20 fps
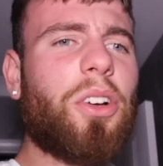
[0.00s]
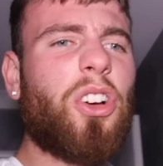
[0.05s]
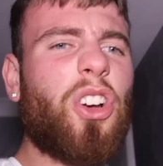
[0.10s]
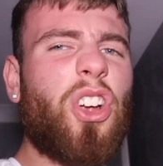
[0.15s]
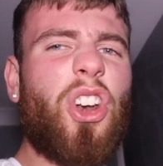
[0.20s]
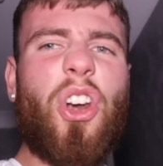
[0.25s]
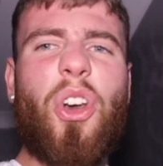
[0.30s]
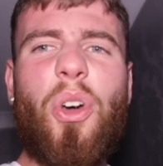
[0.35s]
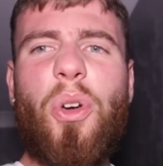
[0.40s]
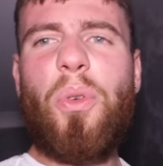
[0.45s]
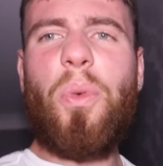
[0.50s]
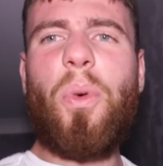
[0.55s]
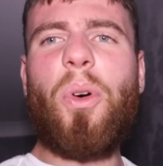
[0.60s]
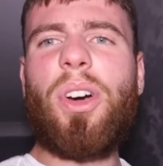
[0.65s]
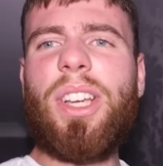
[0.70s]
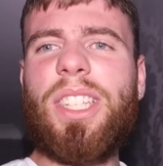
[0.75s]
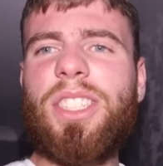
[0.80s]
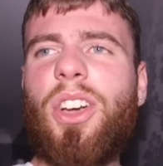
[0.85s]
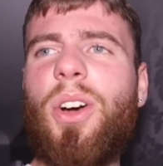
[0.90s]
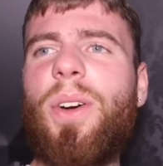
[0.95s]
clue
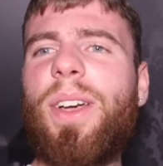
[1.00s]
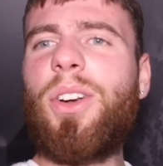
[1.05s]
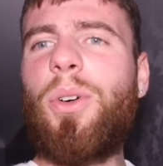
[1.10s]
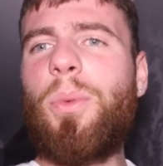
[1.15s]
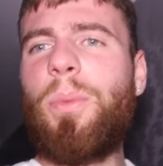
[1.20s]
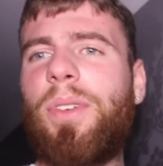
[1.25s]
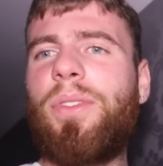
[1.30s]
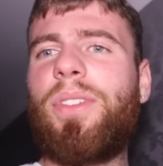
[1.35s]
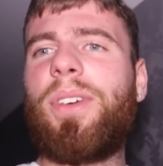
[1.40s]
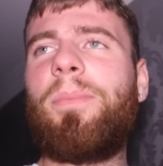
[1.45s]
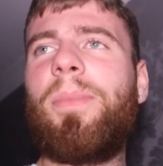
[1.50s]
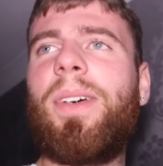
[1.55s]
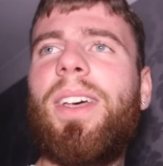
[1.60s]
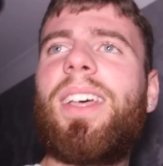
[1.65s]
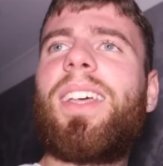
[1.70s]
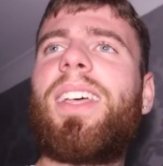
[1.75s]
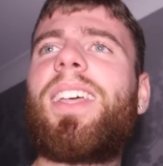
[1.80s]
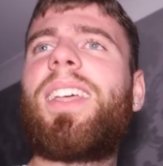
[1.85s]
what is going on with him.